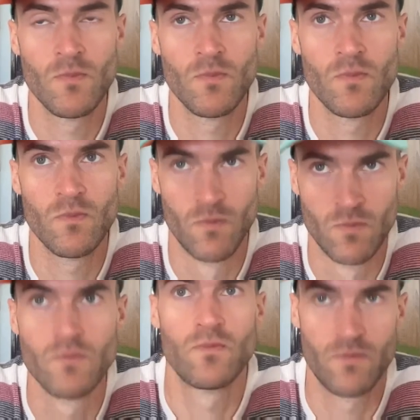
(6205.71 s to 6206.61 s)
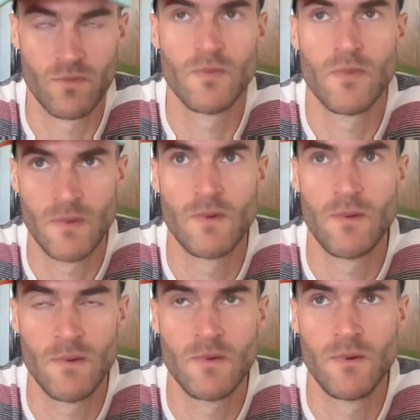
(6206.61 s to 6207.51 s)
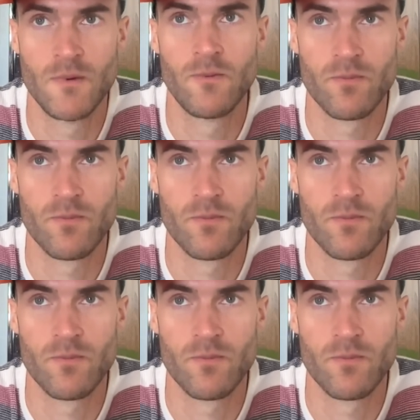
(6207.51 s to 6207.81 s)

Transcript: And the reason I say that are